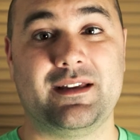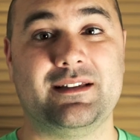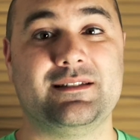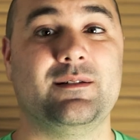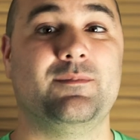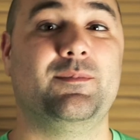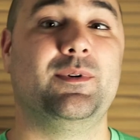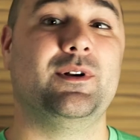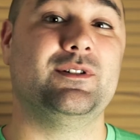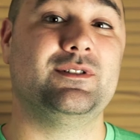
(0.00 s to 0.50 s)
as
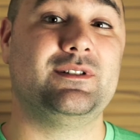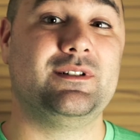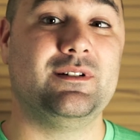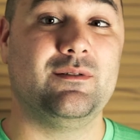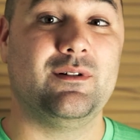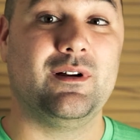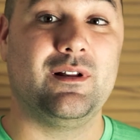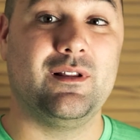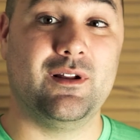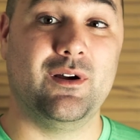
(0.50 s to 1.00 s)
opposed
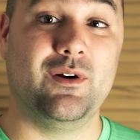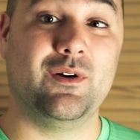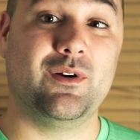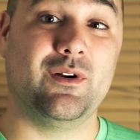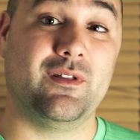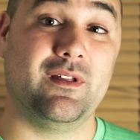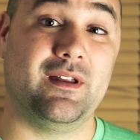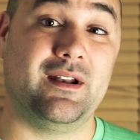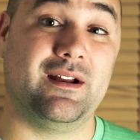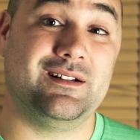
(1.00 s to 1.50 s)
to a
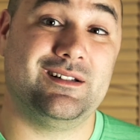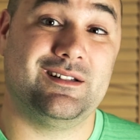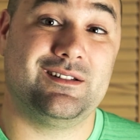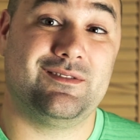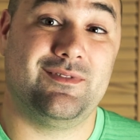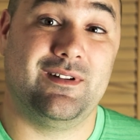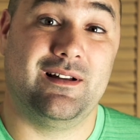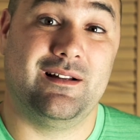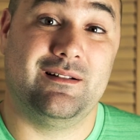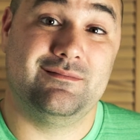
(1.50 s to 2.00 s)
logo that I
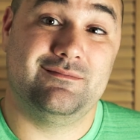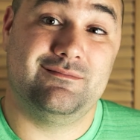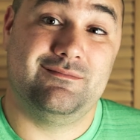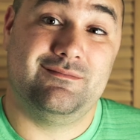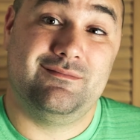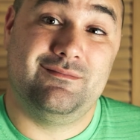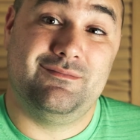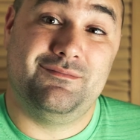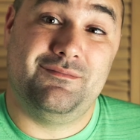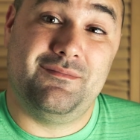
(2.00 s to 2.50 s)
just felt
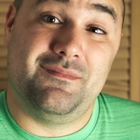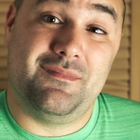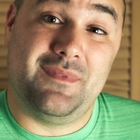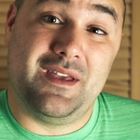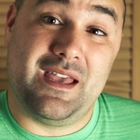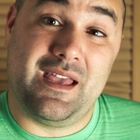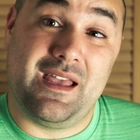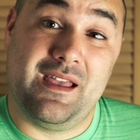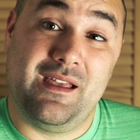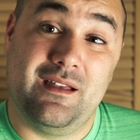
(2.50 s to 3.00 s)

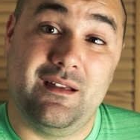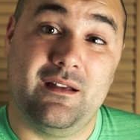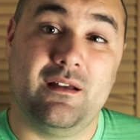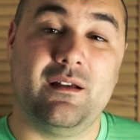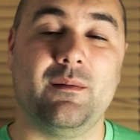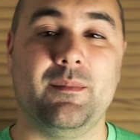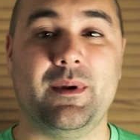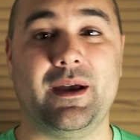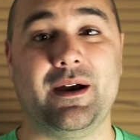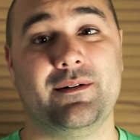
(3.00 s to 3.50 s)
meh
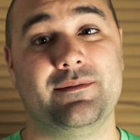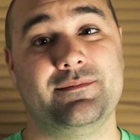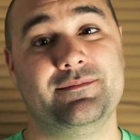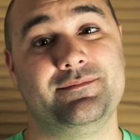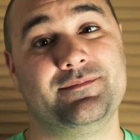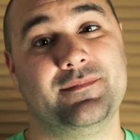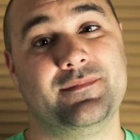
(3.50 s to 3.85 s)
about.